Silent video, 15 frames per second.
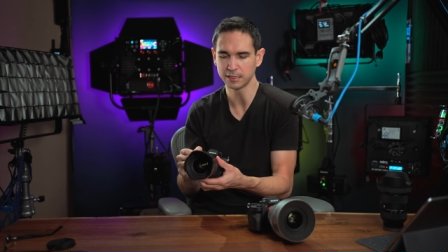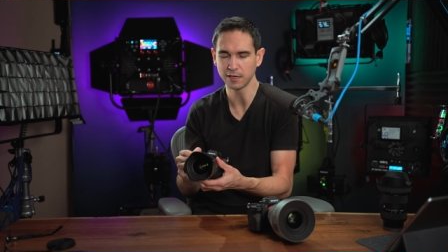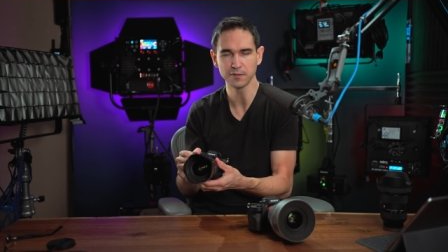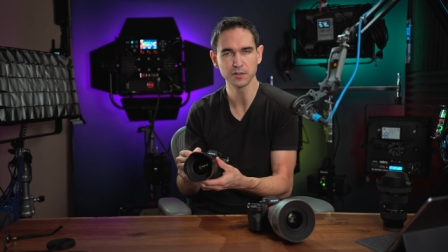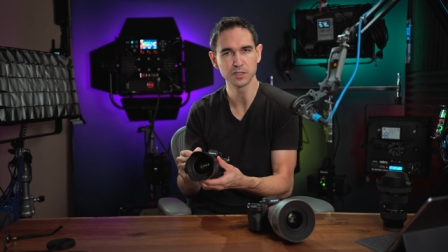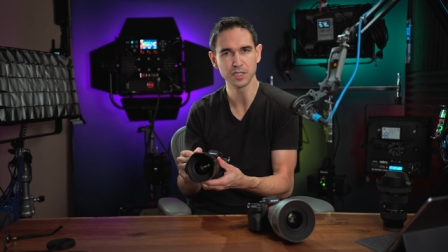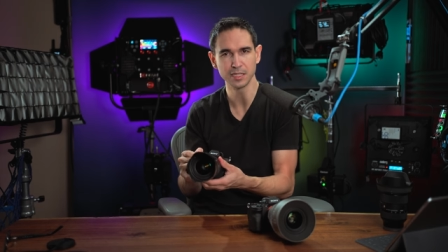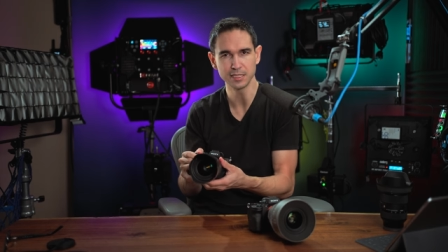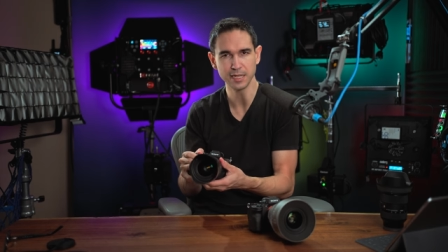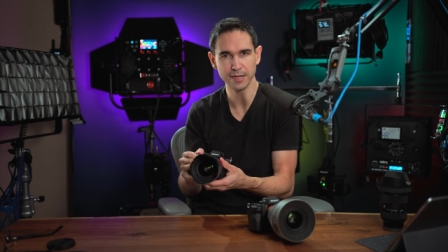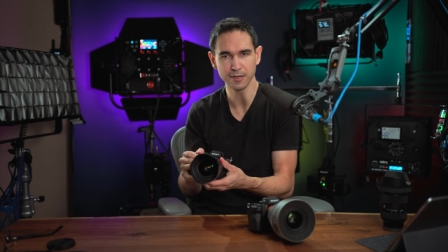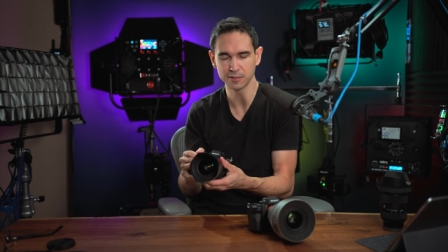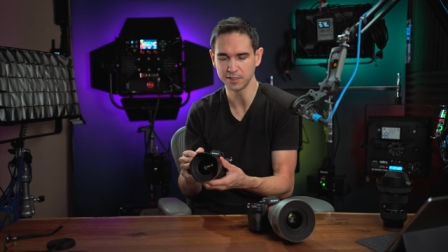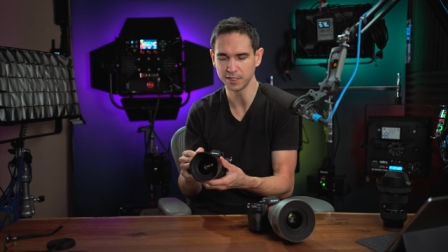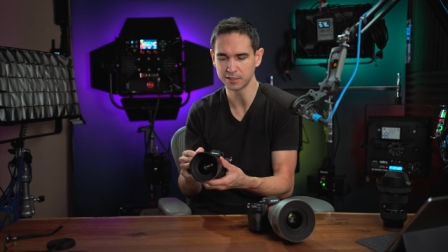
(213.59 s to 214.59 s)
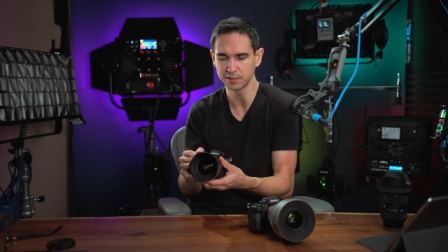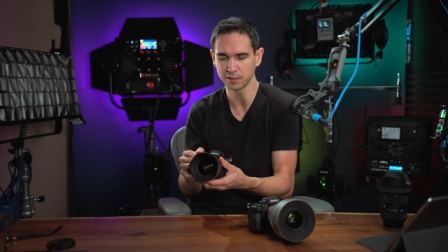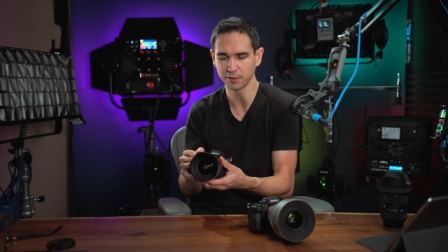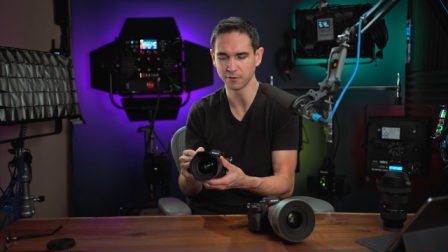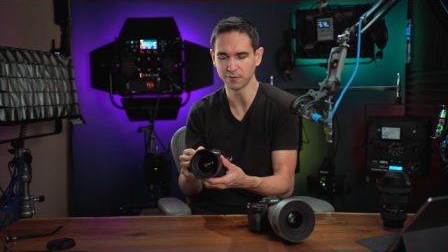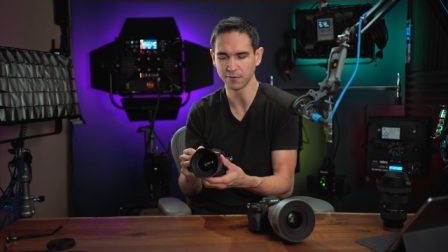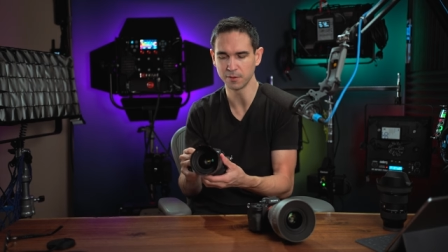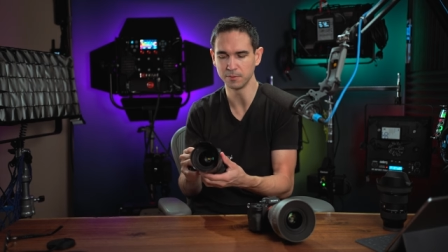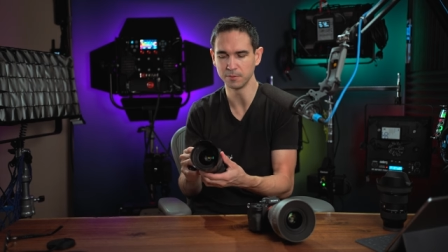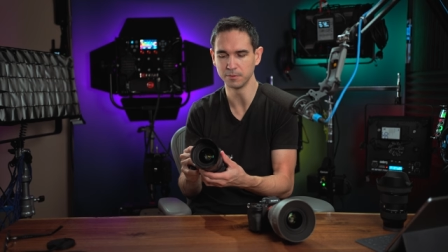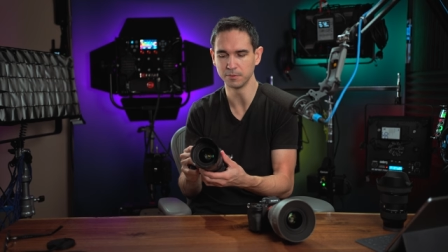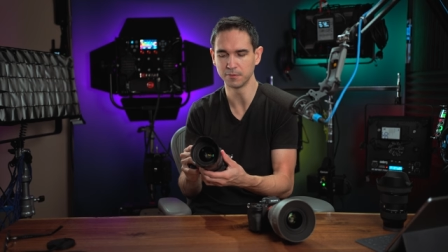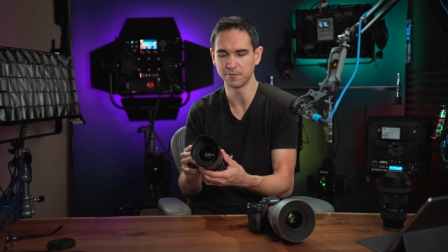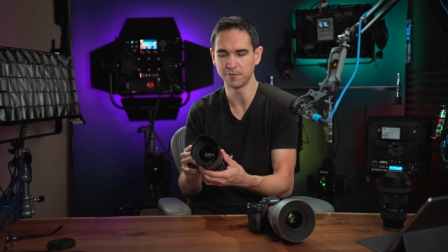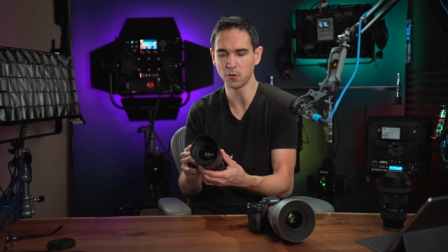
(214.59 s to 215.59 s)
covers the entire sensor
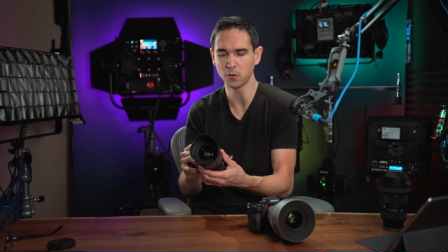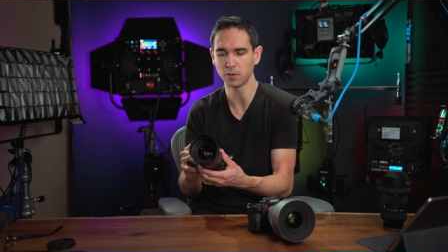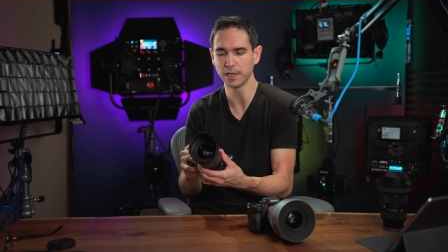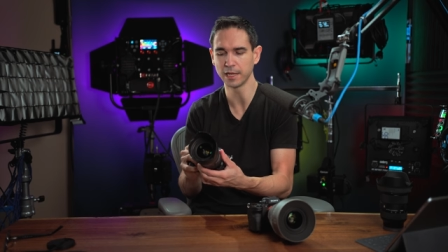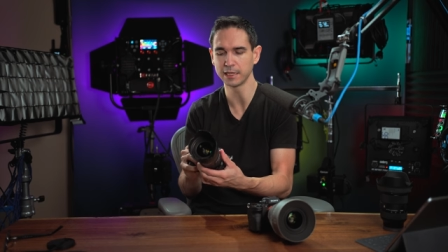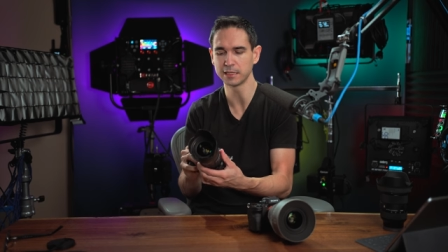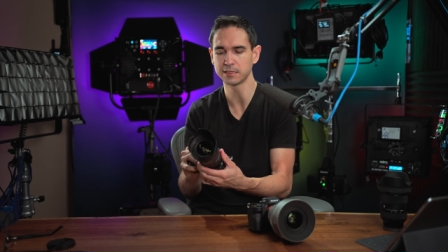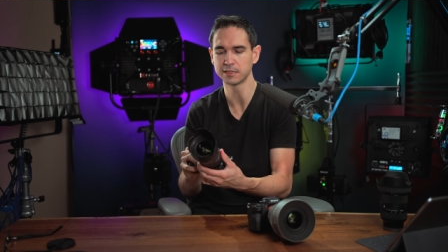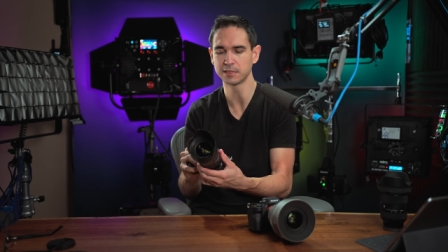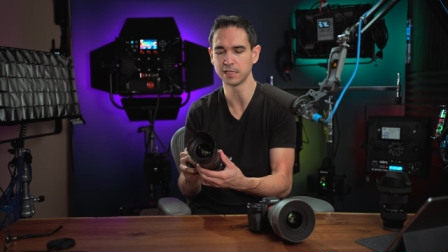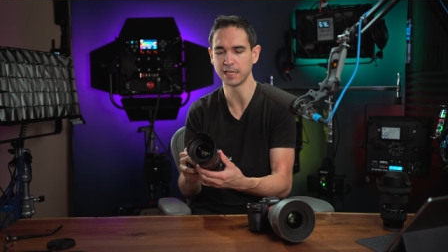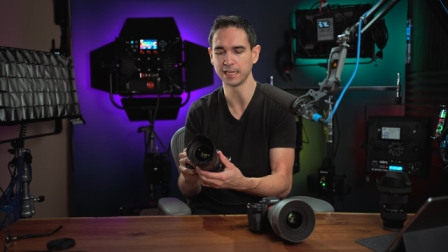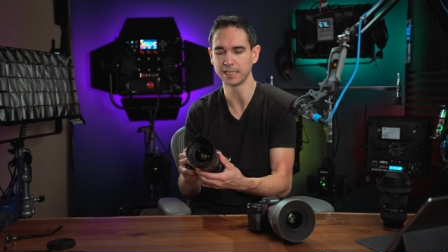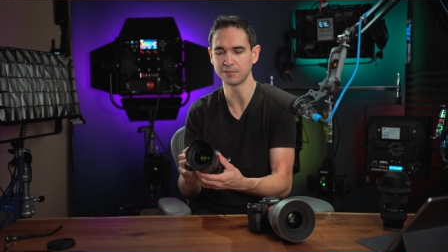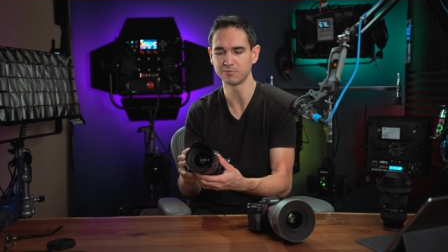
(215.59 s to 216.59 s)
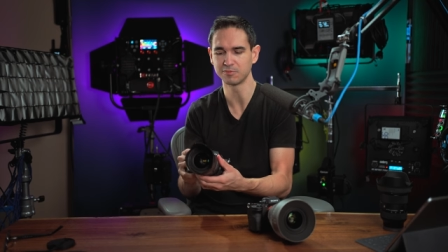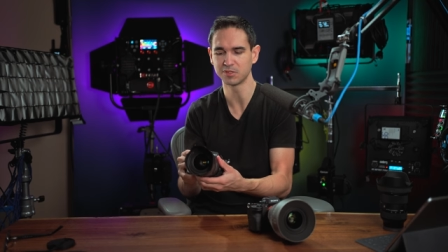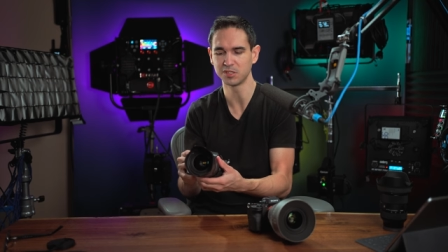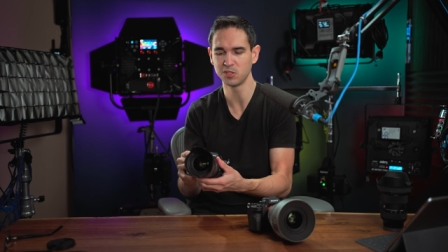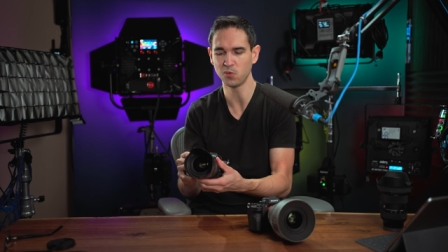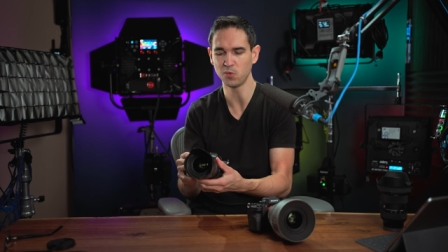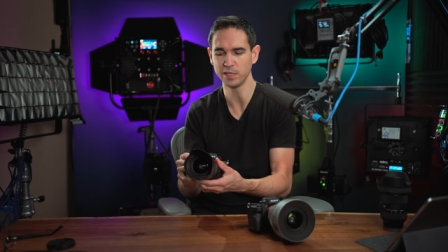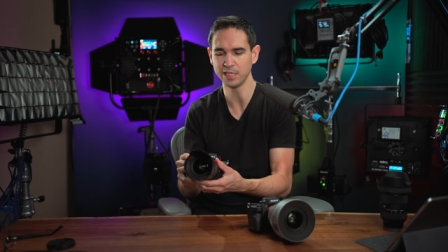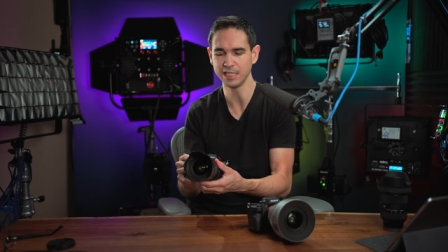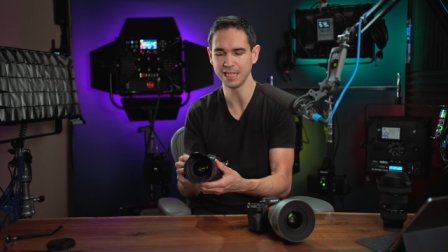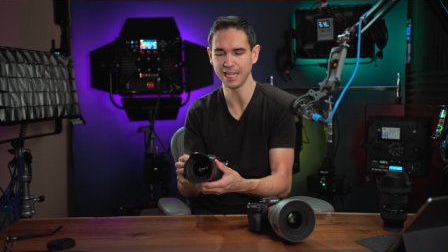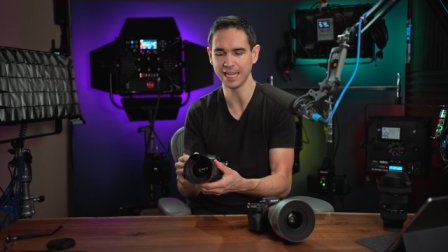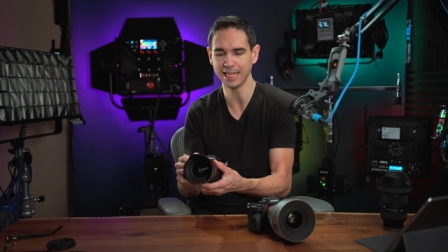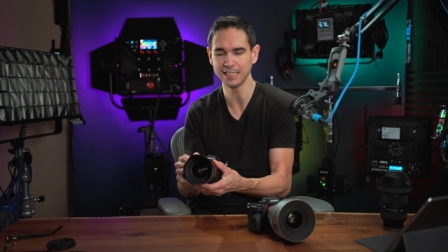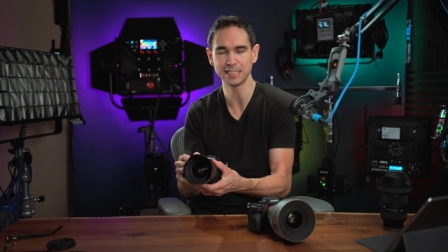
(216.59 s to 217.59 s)
from focal lengths like
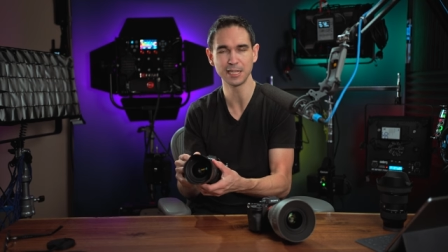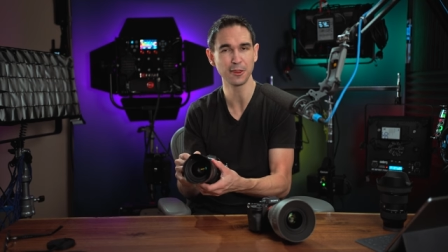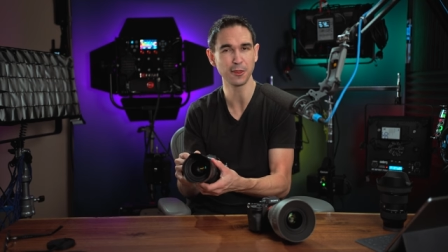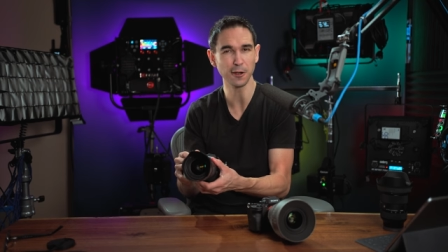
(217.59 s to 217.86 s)
28 to